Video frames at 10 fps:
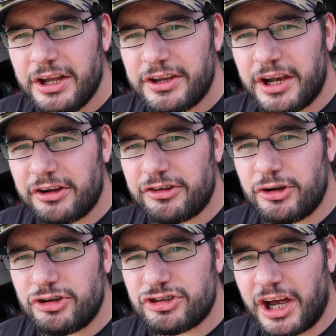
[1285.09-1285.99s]
then there's a
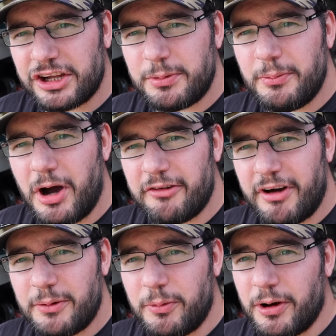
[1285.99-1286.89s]
good chance we might have
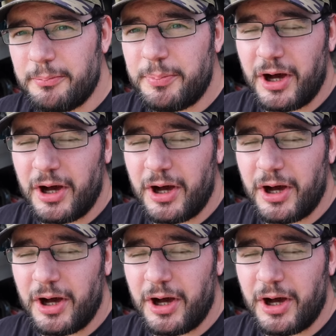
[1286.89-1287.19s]
had one.